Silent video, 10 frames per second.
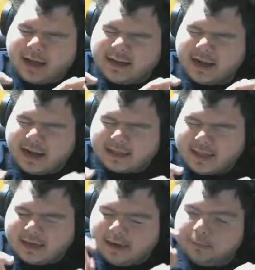not
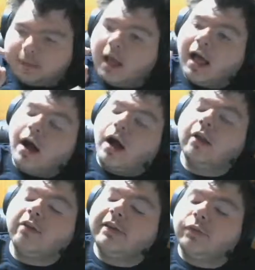that. I
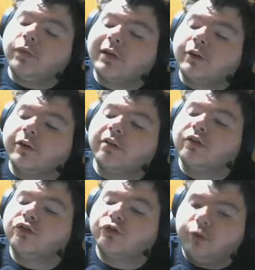honestly don't think Chris is
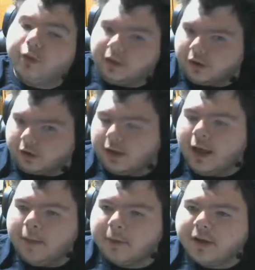shooting her,
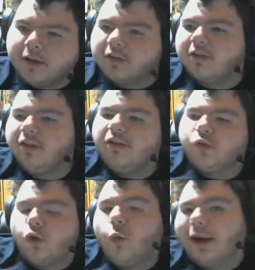because it's just
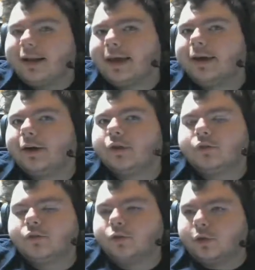too out of
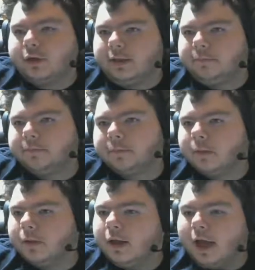character for him.
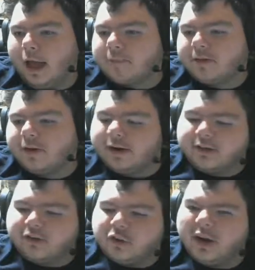I'm sorry,
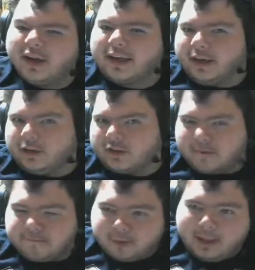it's too out of character.
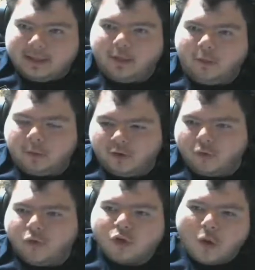I've played this
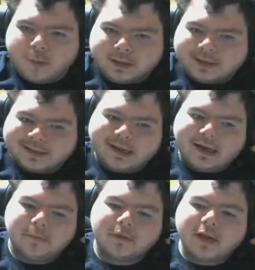person so many
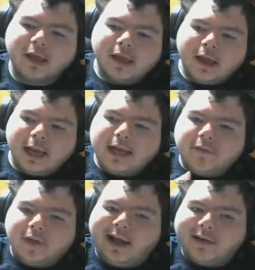times, and if
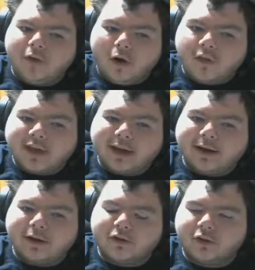out of all the
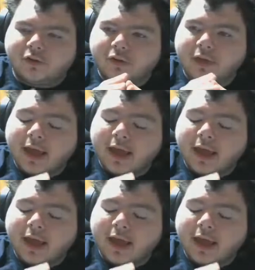characters,